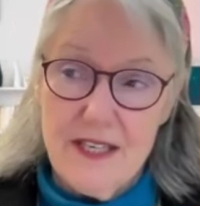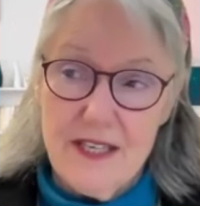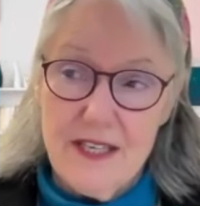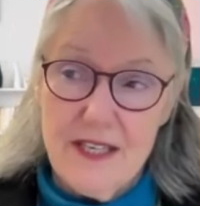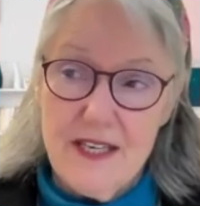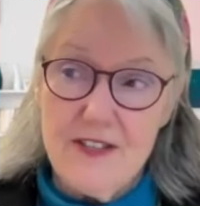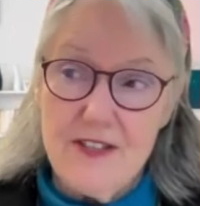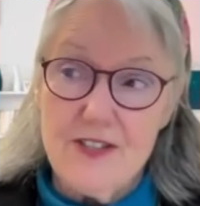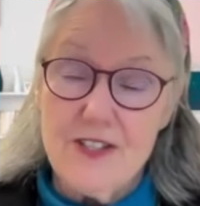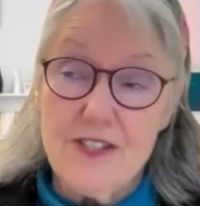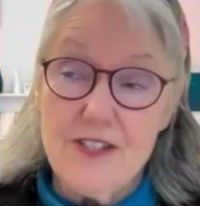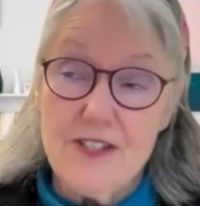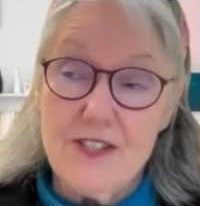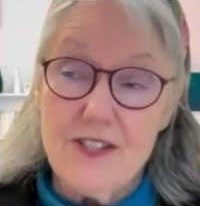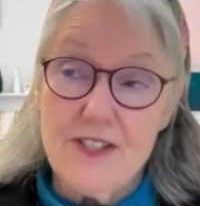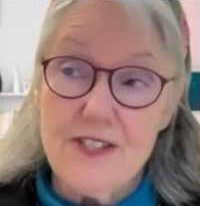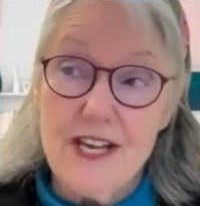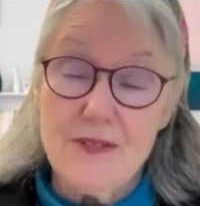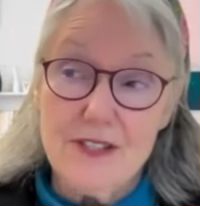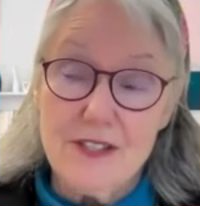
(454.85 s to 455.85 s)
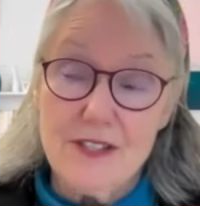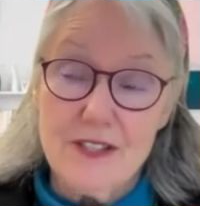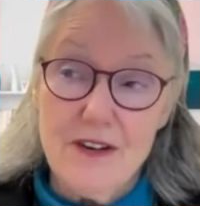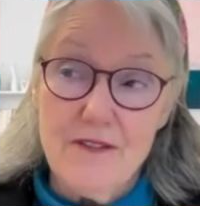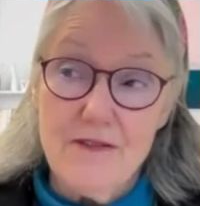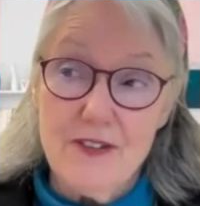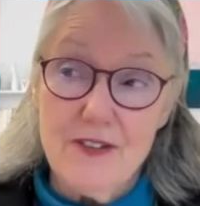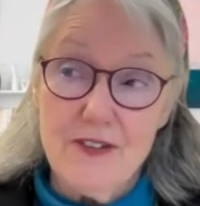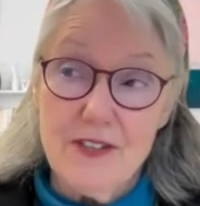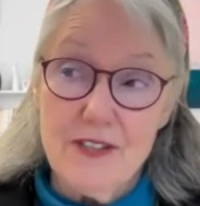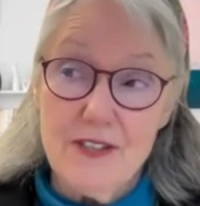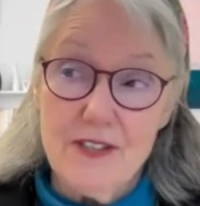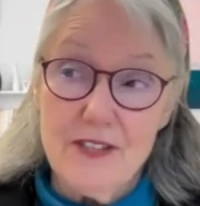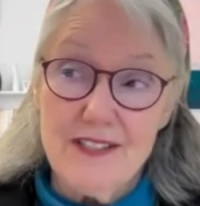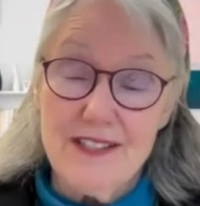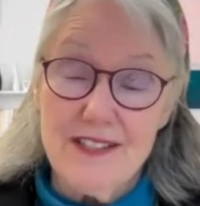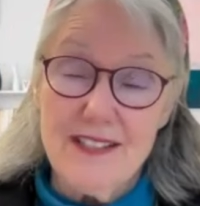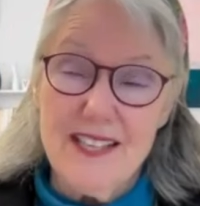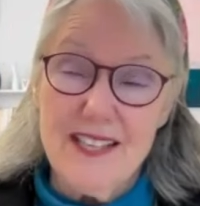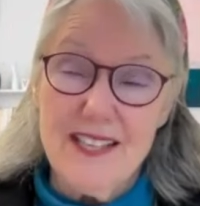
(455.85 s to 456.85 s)
and are just now
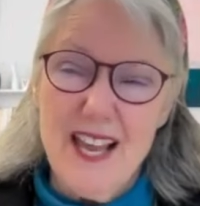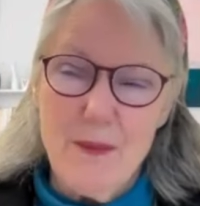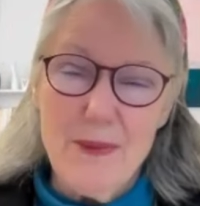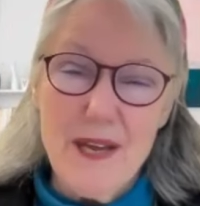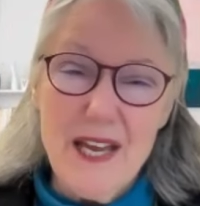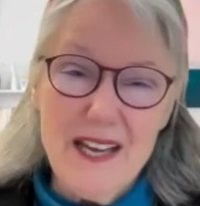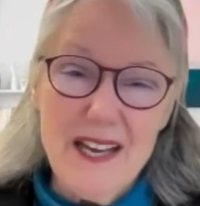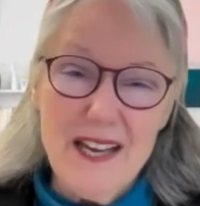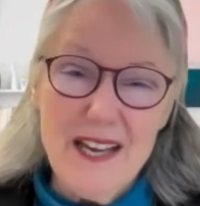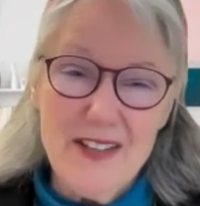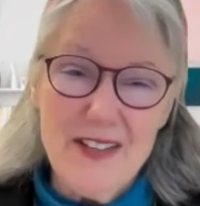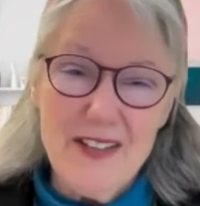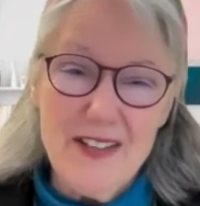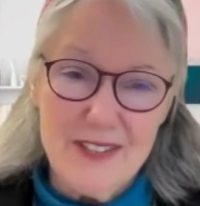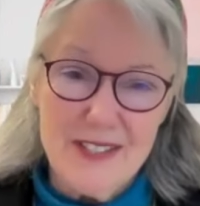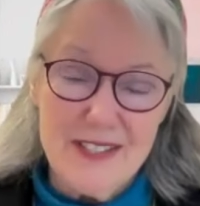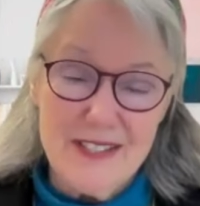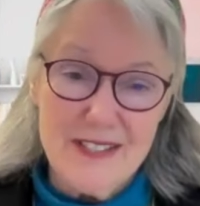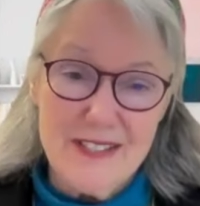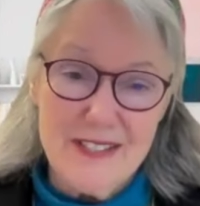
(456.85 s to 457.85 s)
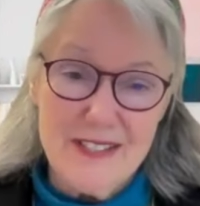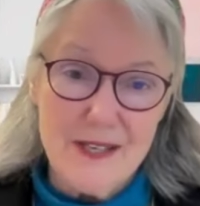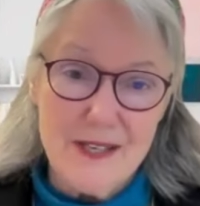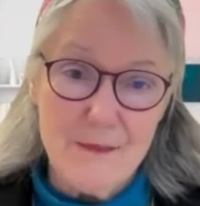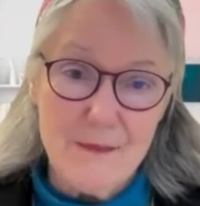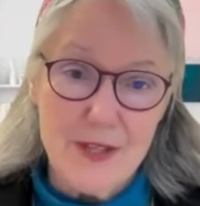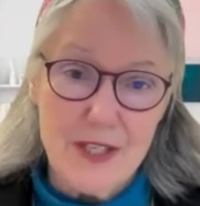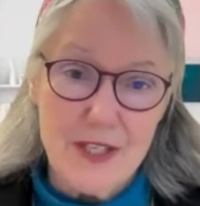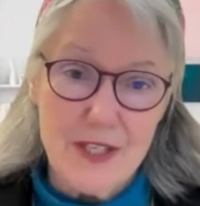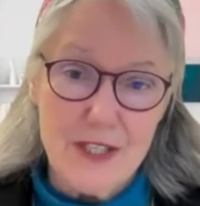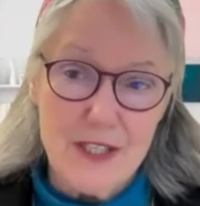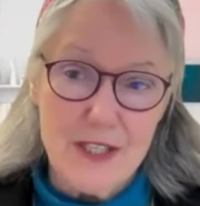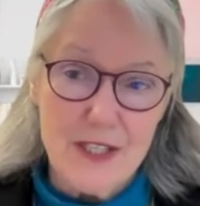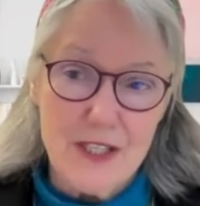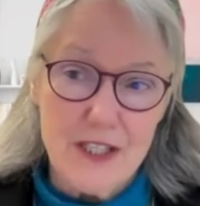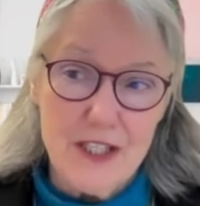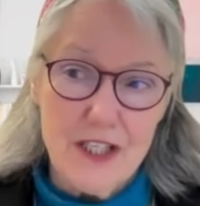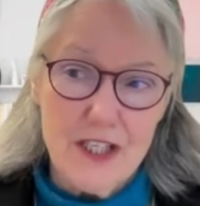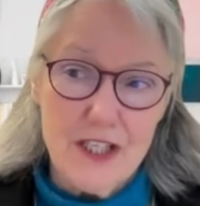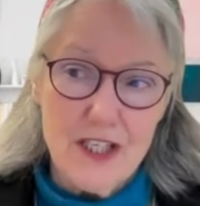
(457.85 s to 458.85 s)
discovering that that pattern is
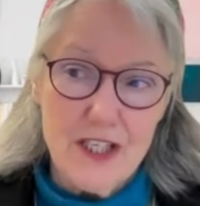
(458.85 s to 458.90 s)
something